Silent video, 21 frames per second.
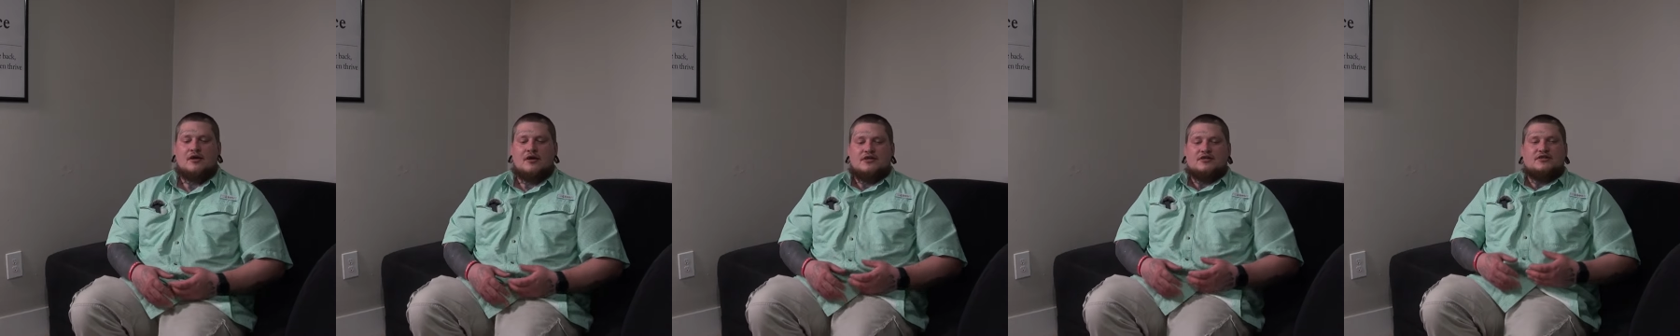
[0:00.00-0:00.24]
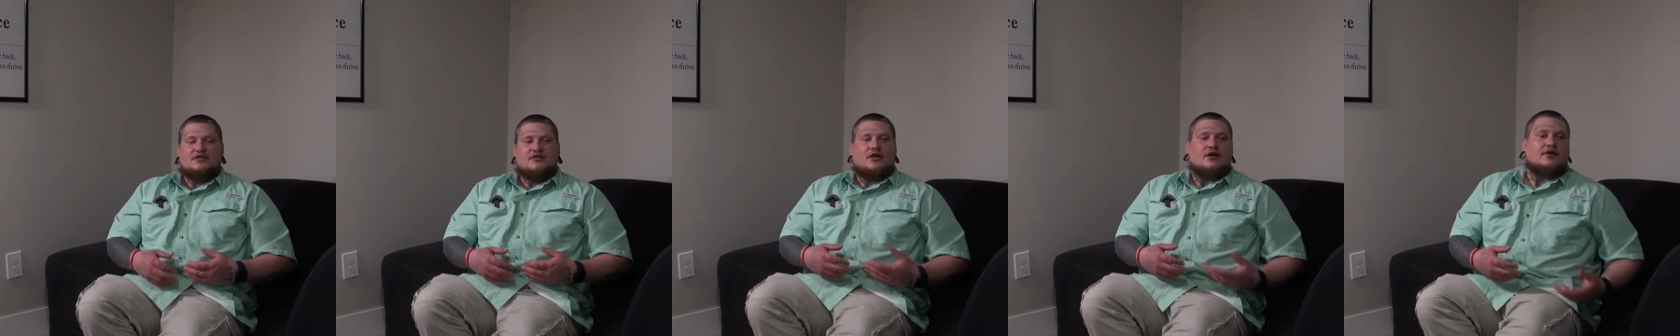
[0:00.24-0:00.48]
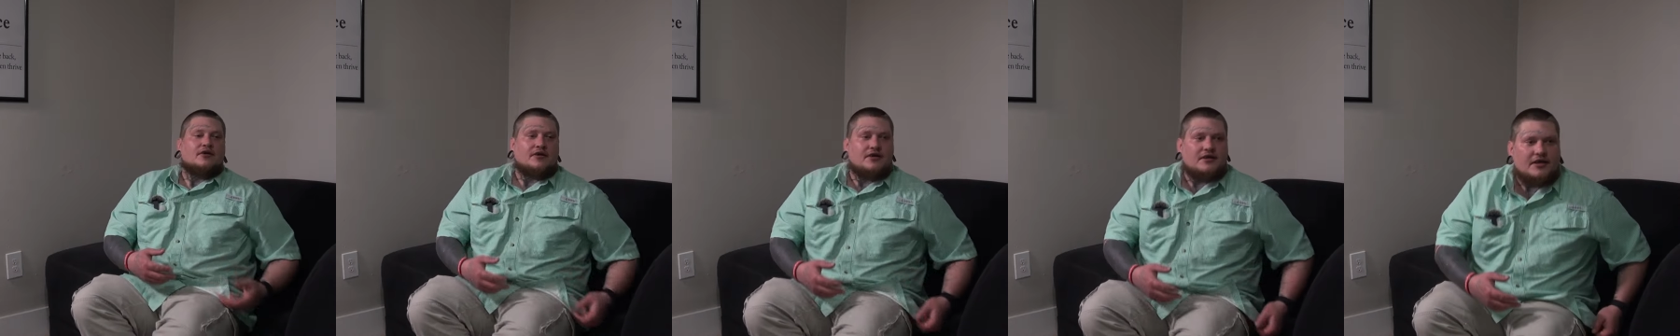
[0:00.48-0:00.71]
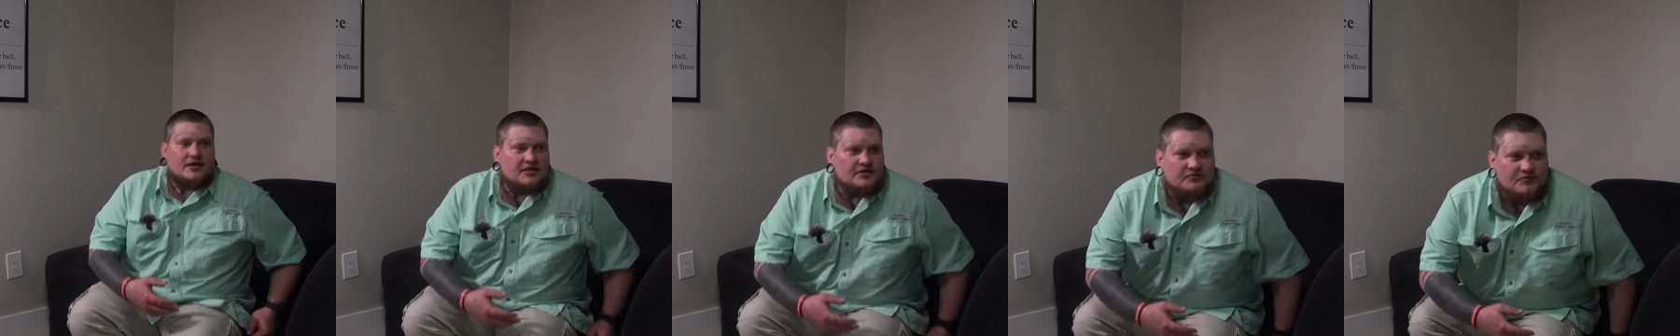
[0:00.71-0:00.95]

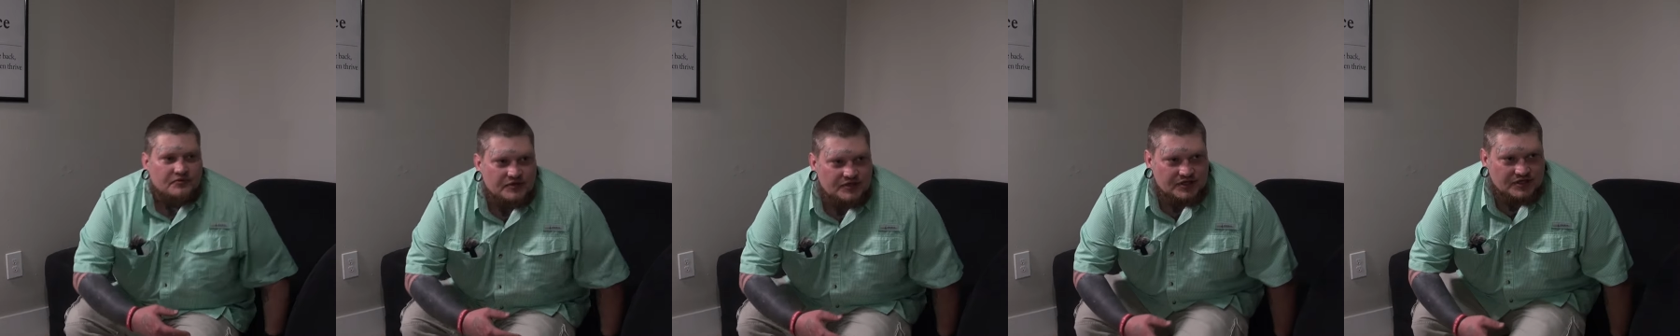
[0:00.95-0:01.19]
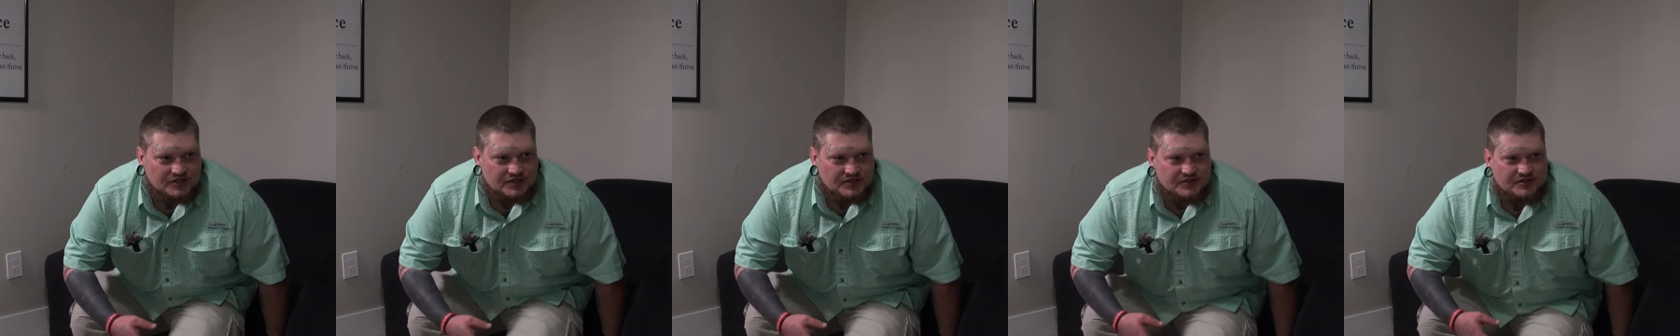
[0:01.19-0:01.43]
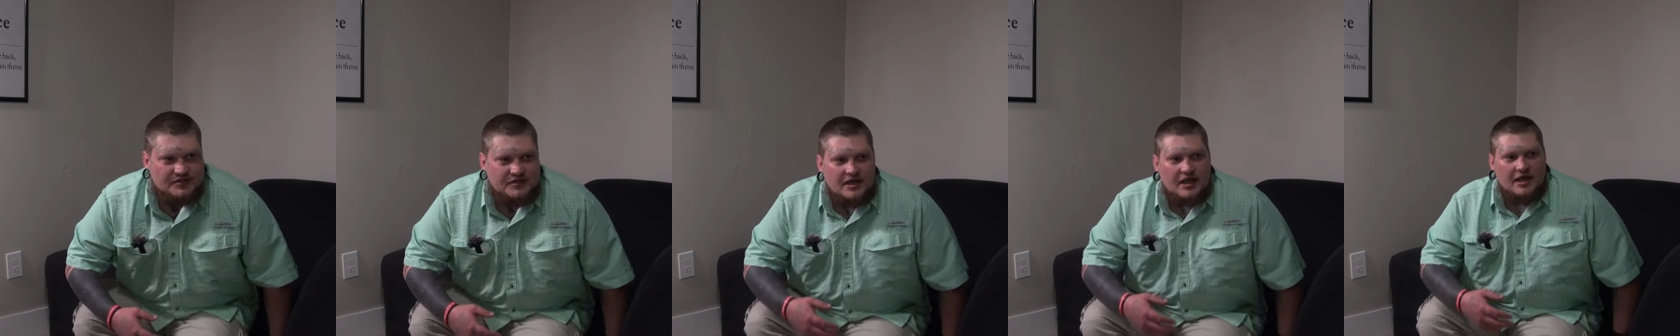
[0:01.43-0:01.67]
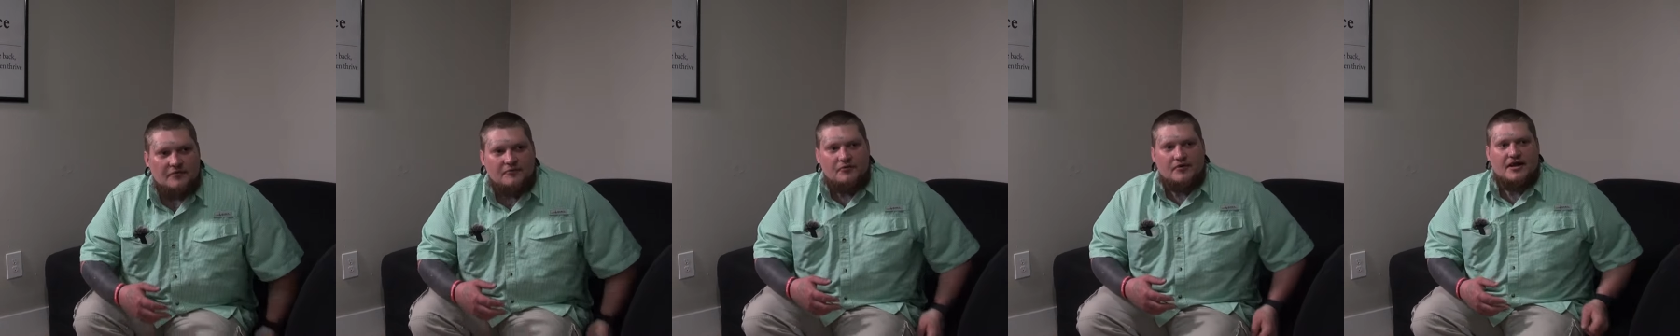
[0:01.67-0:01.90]
studying into religions.
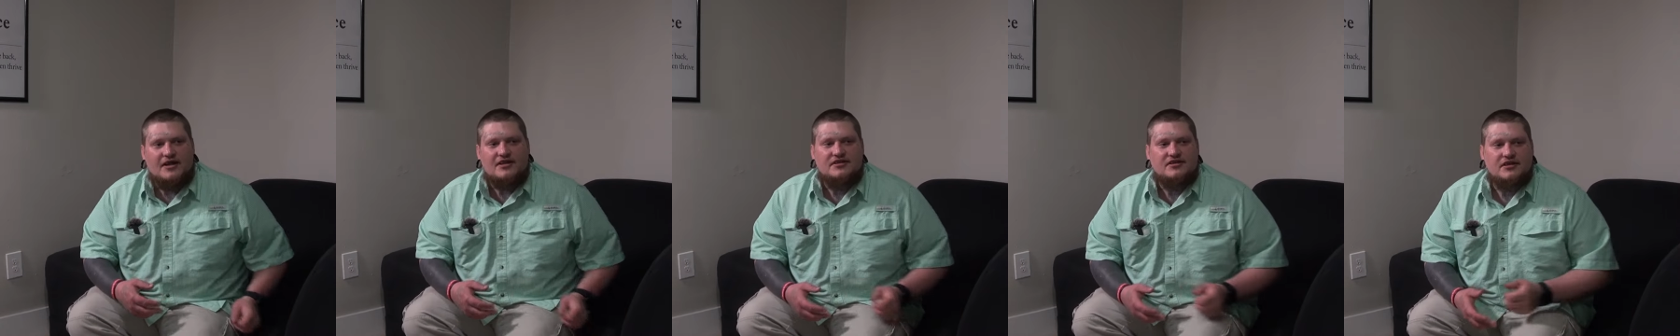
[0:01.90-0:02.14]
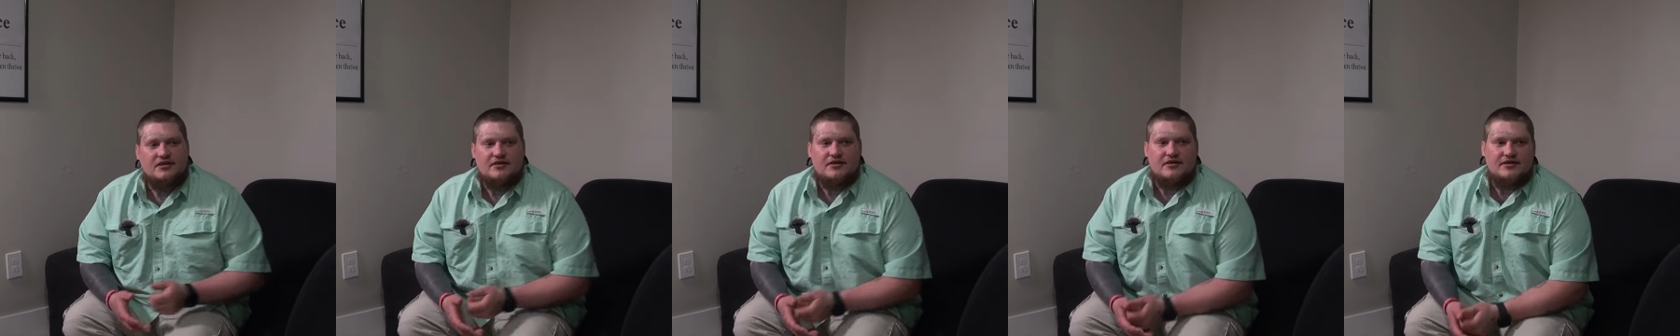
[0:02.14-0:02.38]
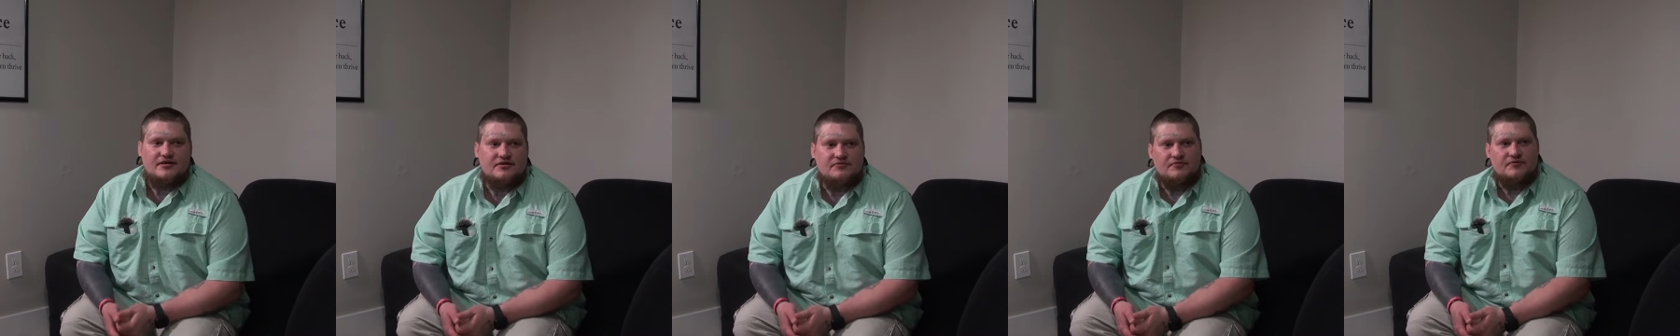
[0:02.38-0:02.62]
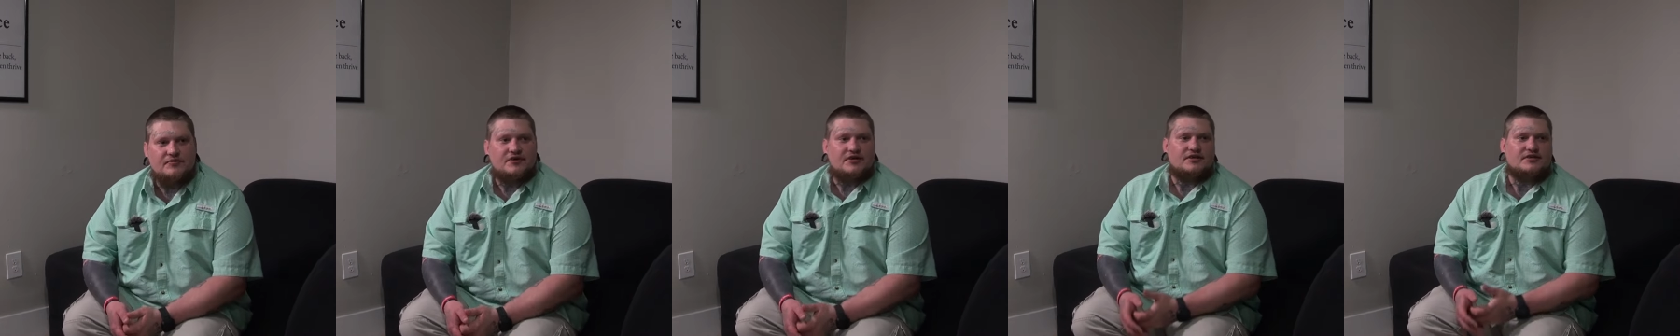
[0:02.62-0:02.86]
And when I studied into
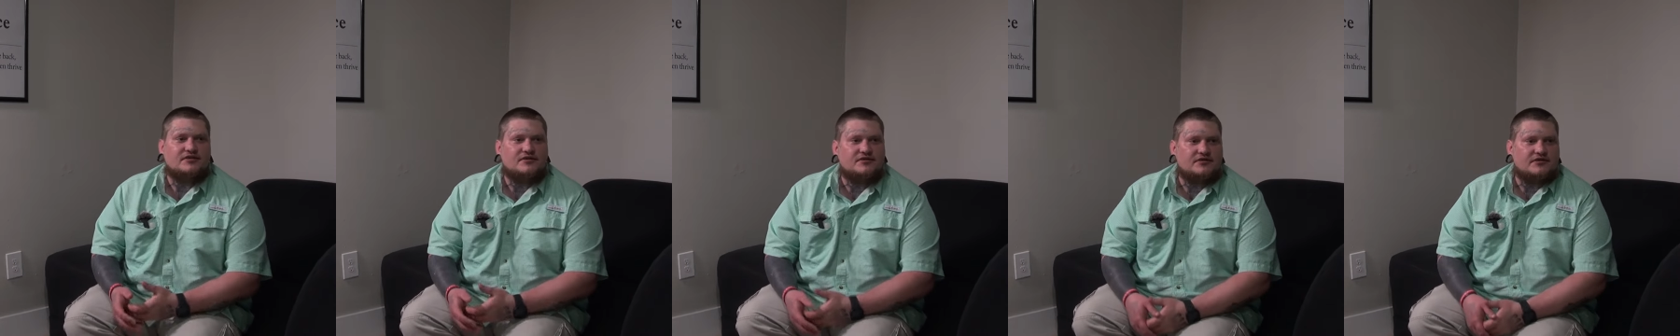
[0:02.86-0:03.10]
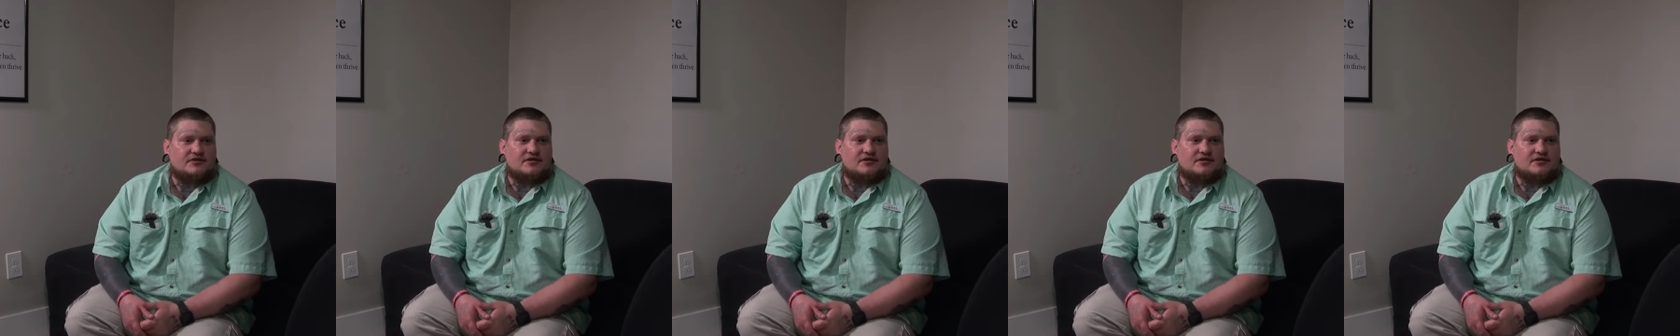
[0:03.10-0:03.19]
religions,